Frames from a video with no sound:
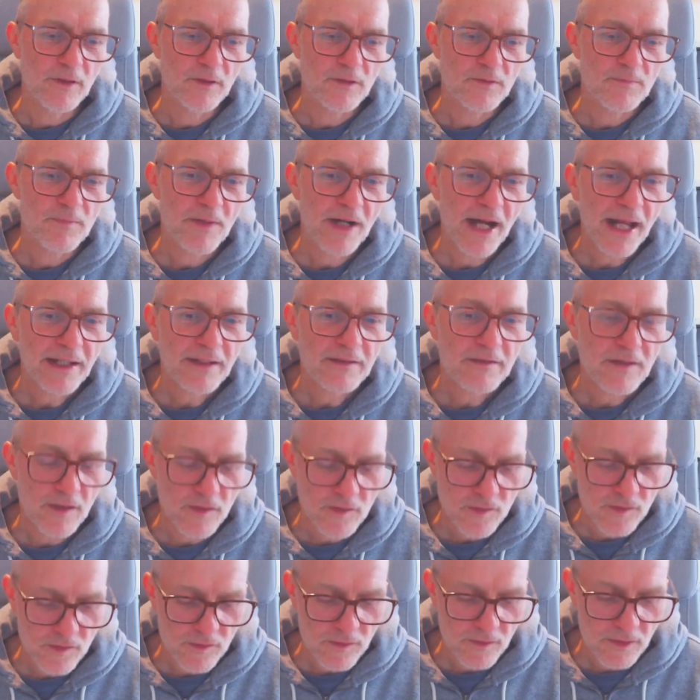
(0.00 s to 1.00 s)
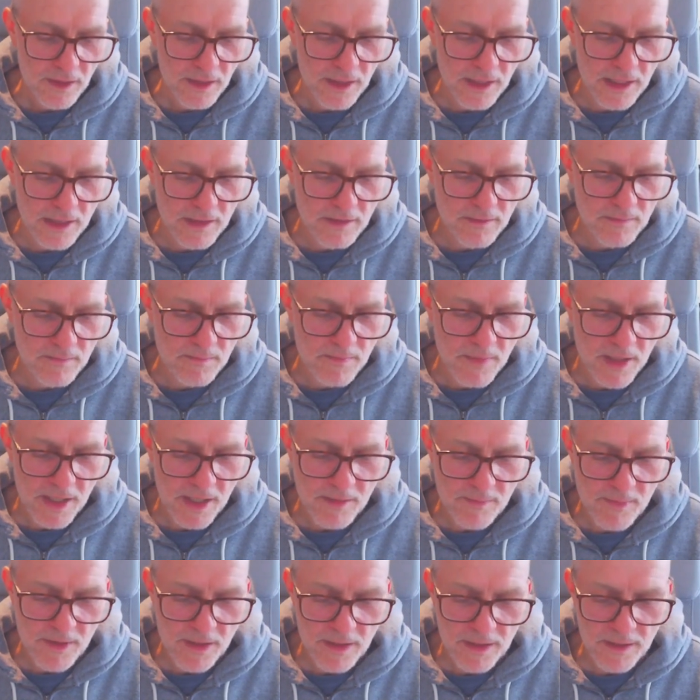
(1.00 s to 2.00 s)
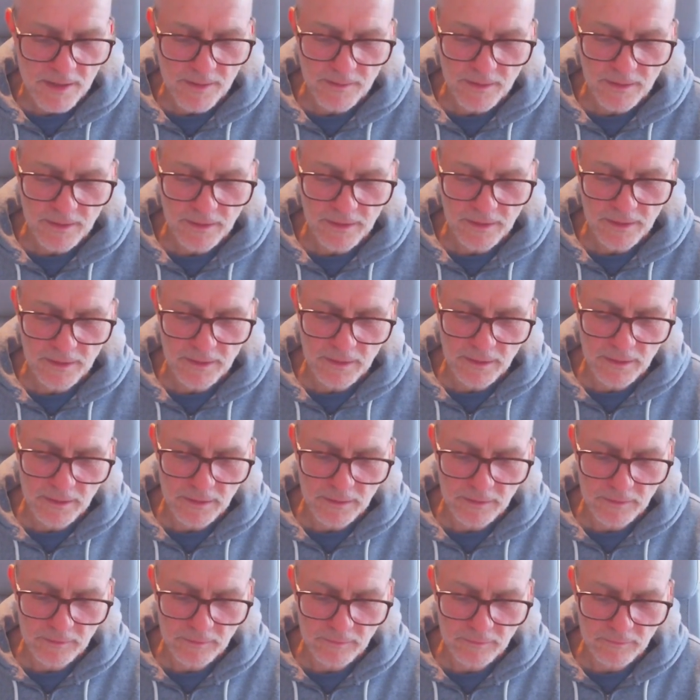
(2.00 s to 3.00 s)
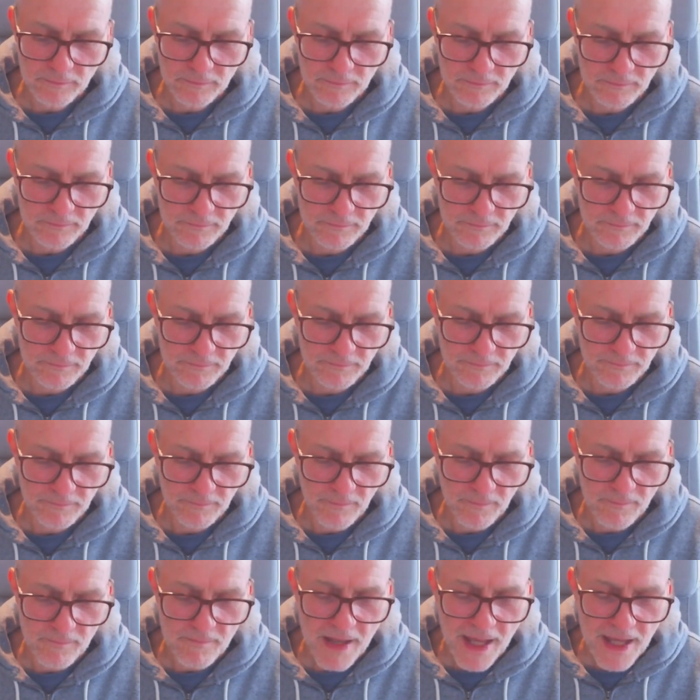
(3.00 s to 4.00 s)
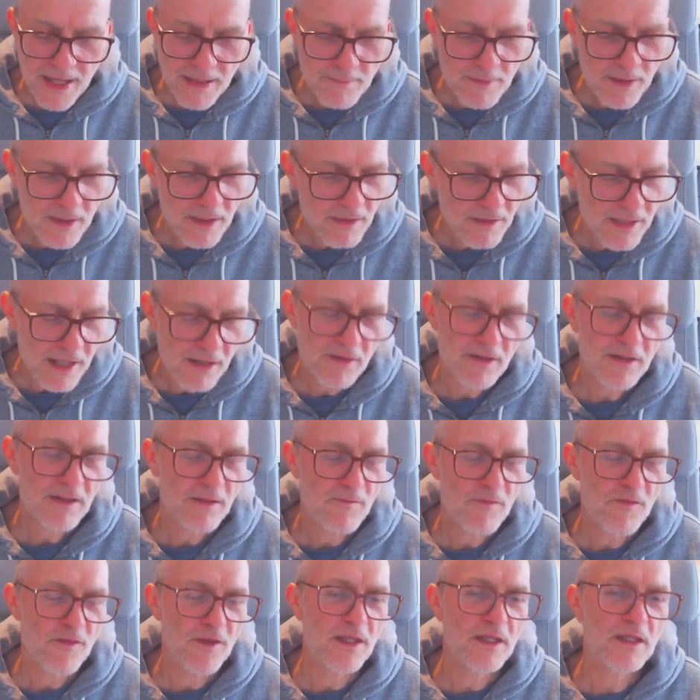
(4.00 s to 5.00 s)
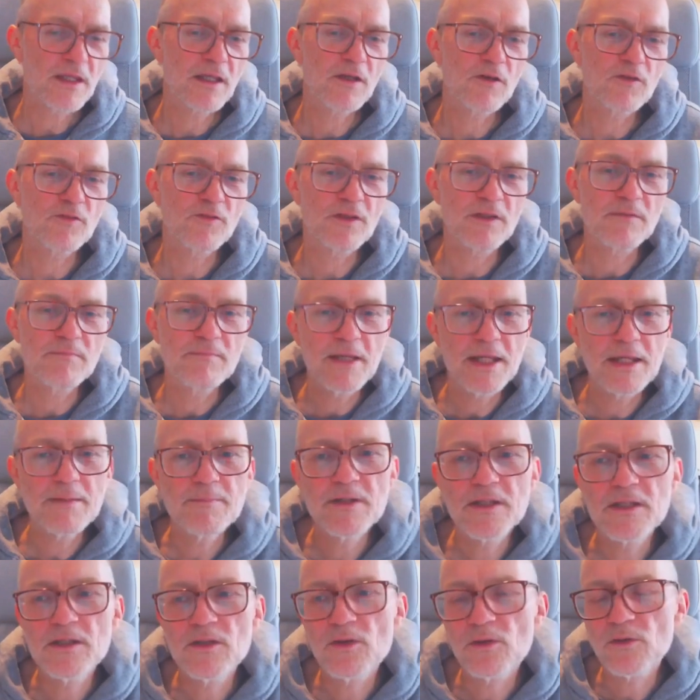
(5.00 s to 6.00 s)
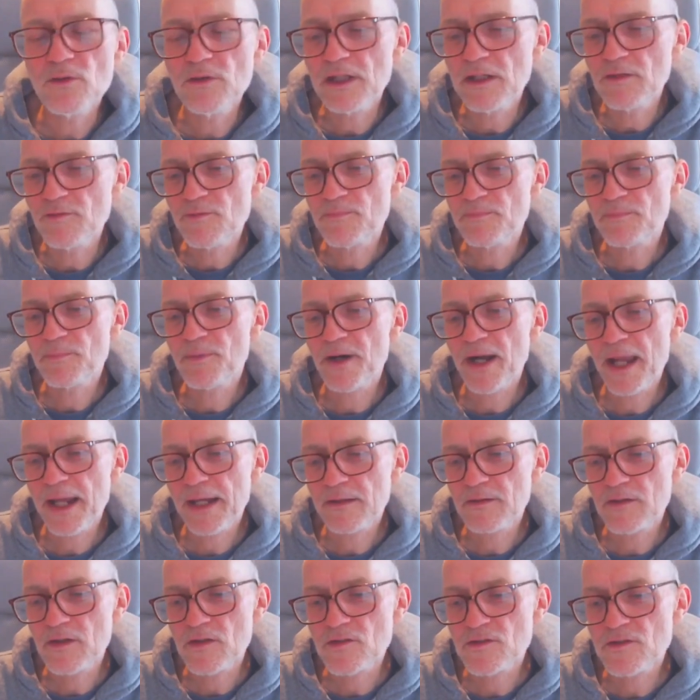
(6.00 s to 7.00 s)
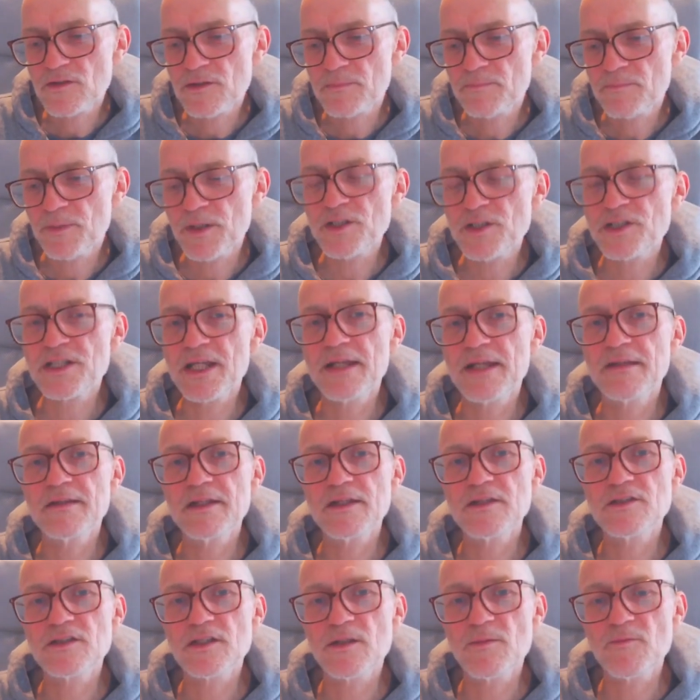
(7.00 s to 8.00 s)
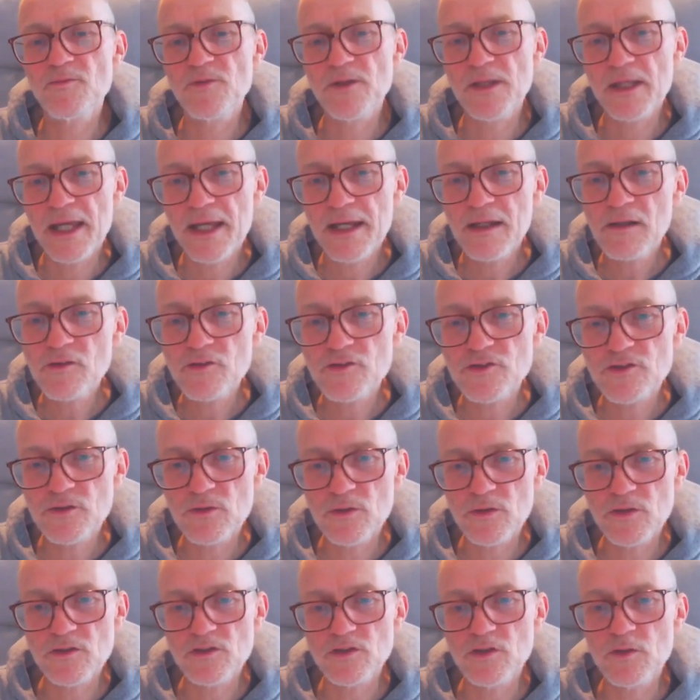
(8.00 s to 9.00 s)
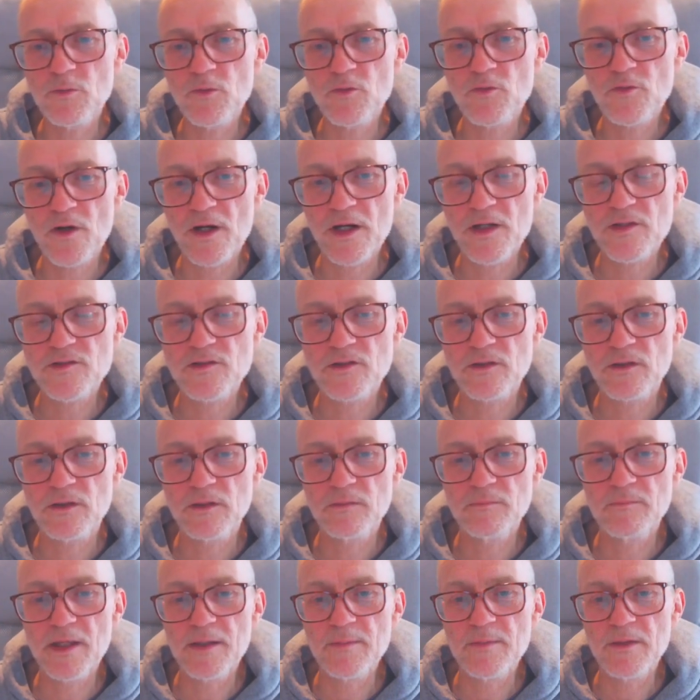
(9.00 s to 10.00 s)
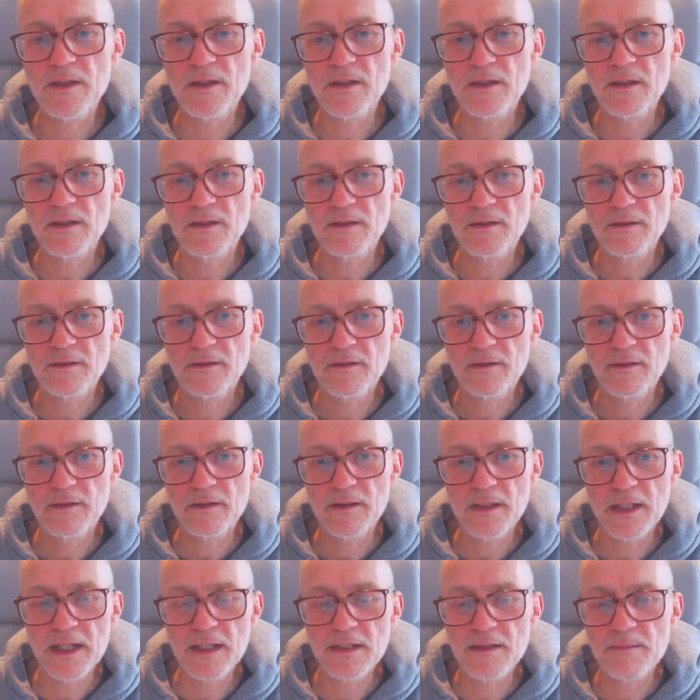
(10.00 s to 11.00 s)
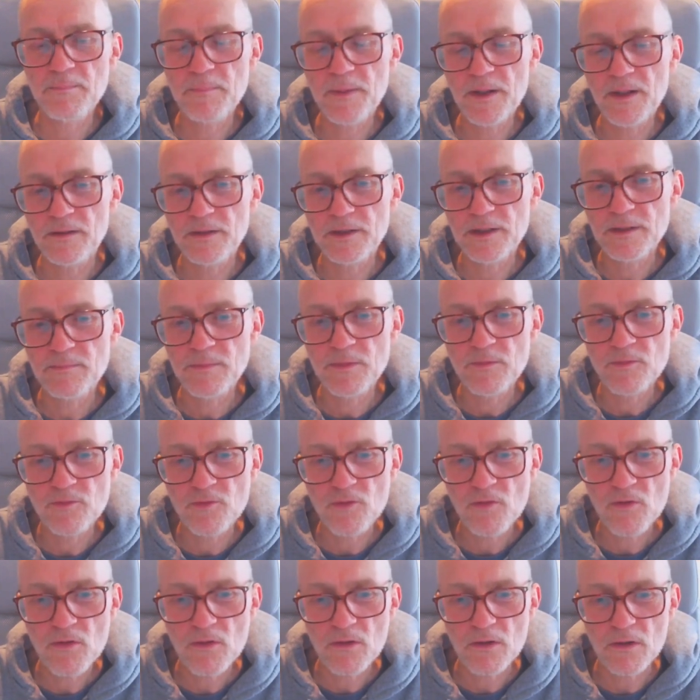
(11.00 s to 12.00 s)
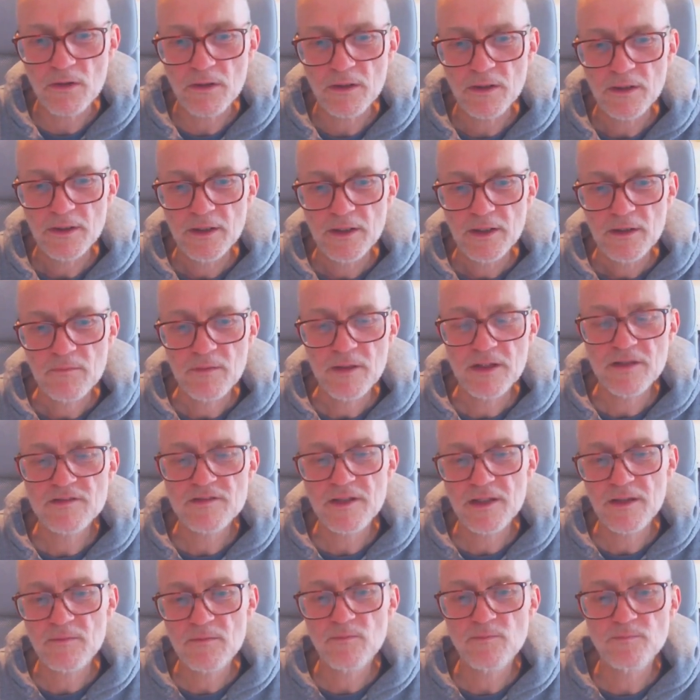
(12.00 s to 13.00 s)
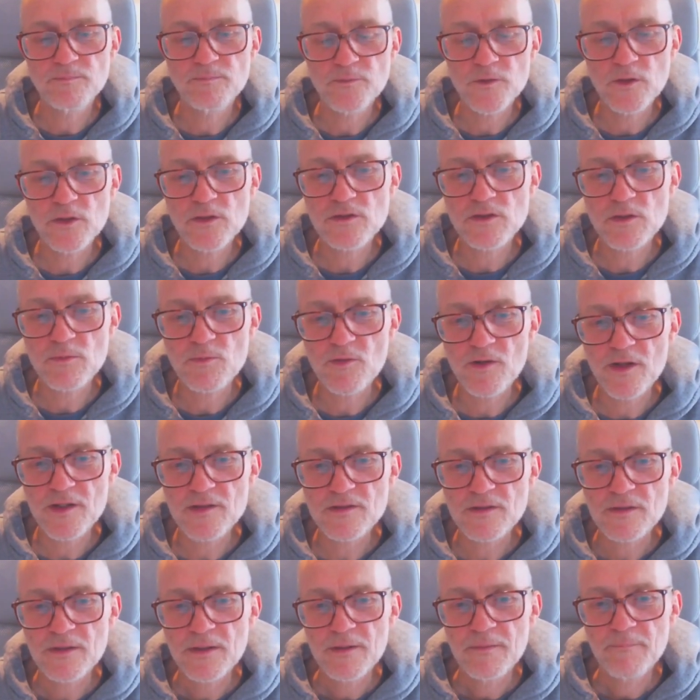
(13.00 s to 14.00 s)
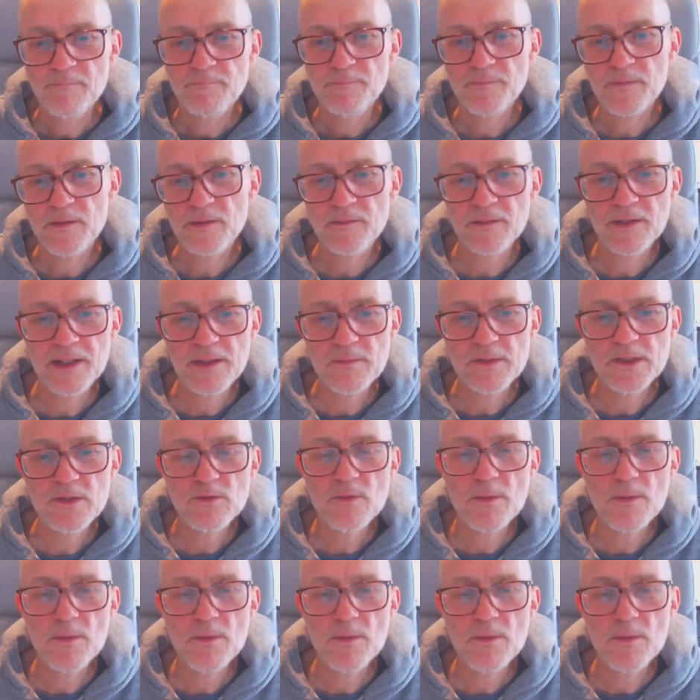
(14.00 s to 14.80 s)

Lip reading: practice in maybe now that I'm thinking of it, maybe you could even practice presenting something else to your supervisor, maybe in the period before, where you say to your supervisor, can we do a